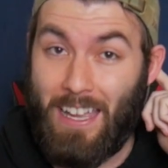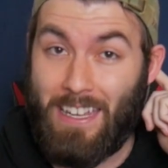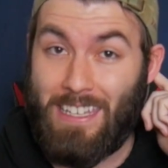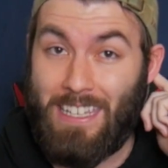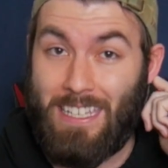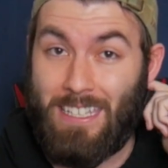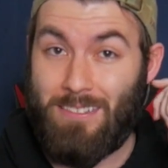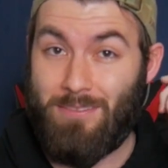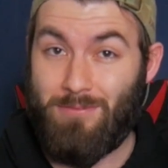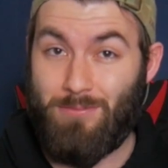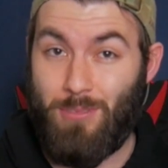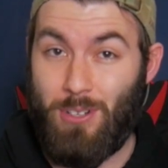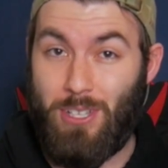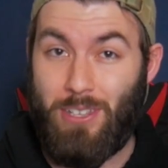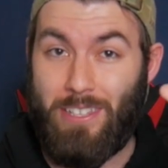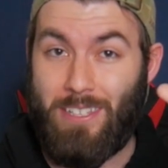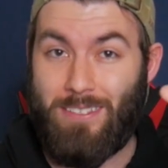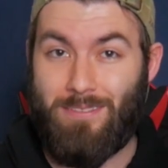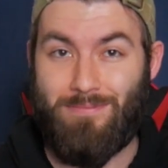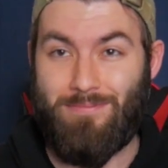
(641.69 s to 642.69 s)
I can't
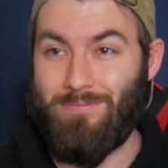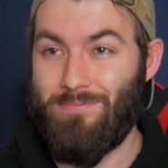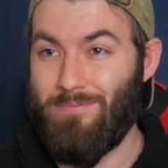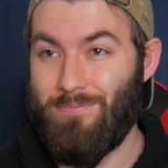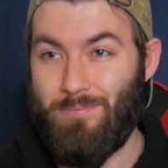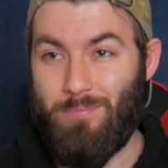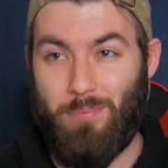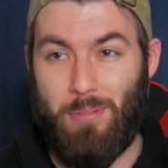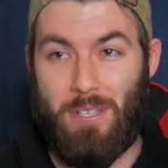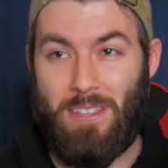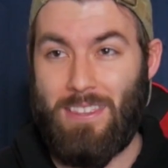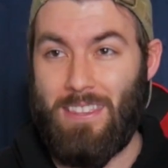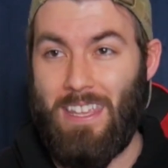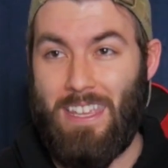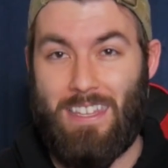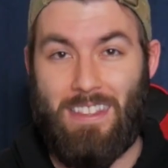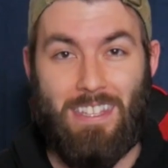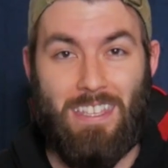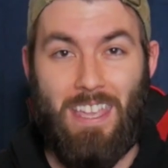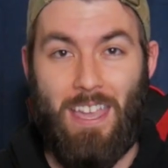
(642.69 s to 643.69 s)
really put
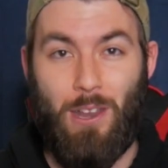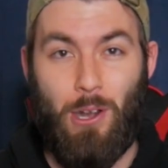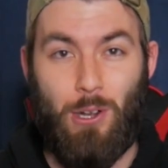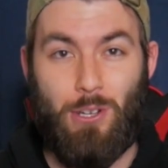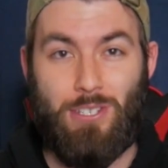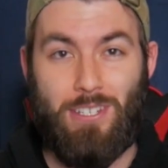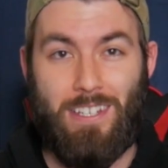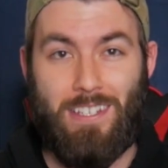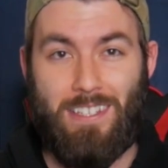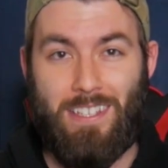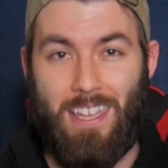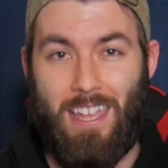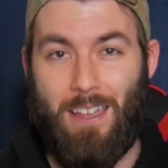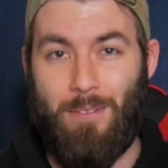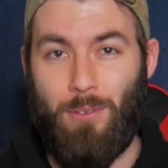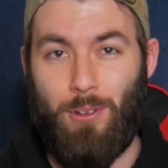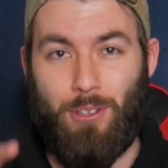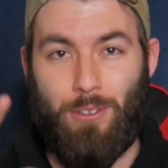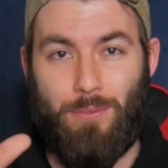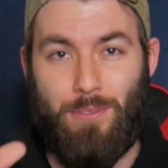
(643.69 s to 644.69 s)
in the energy to
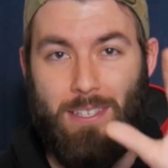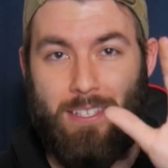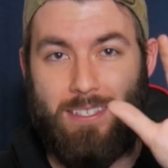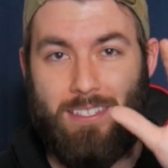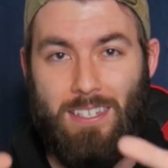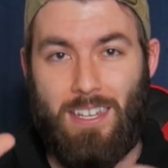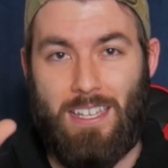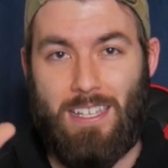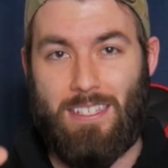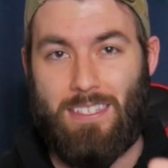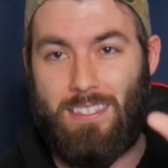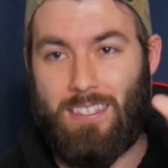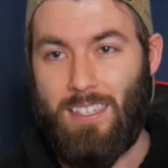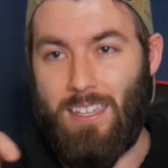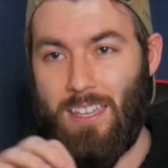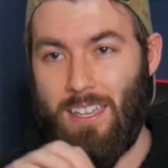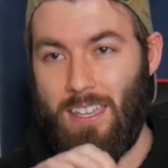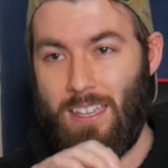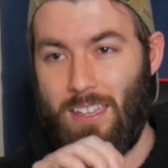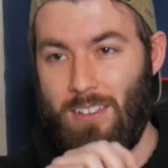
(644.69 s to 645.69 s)
have all of these nice
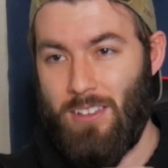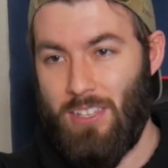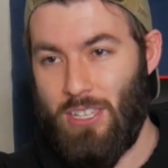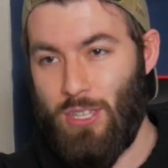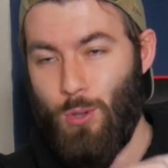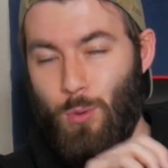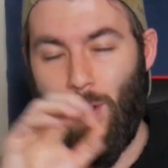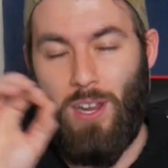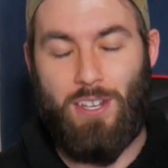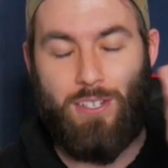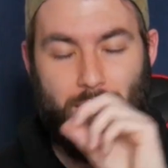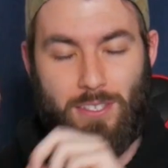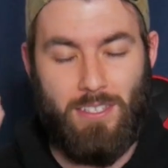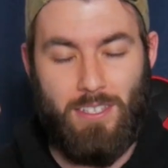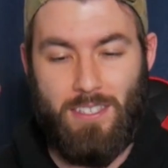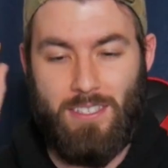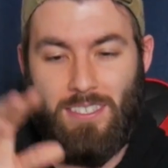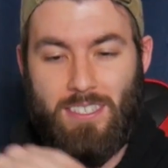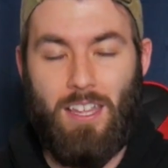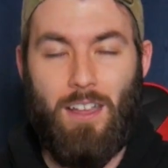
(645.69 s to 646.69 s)
equations
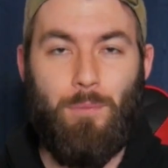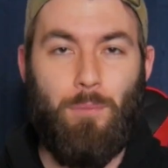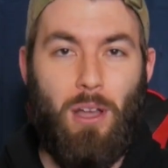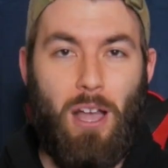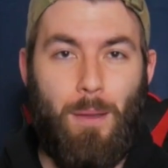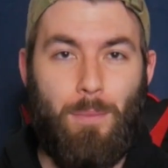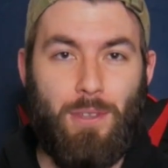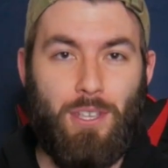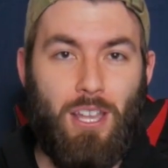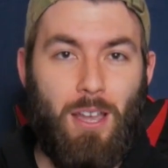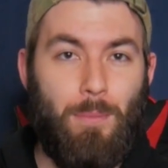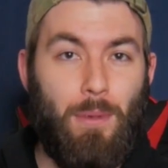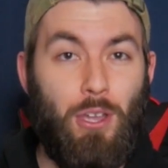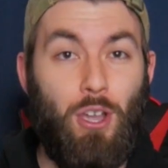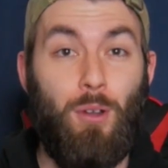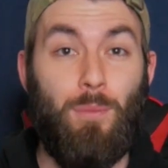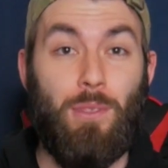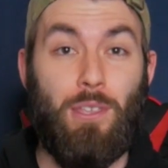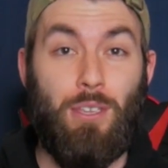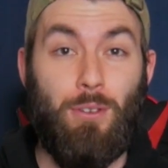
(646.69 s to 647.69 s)
and stuff popping up. I
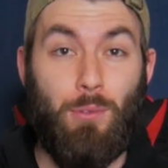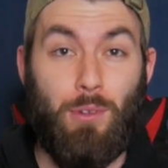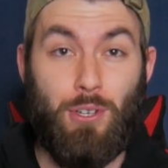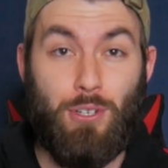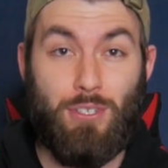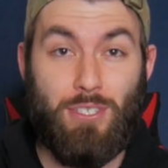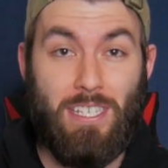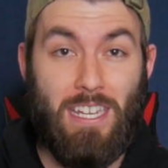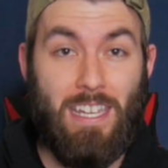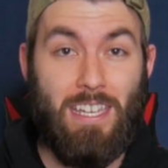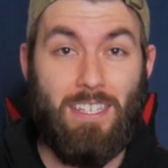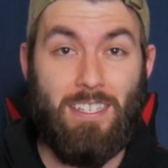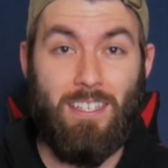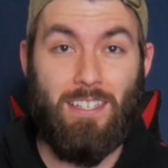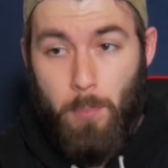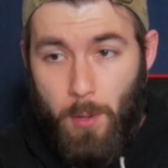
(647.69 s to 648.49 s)
hope that you understand.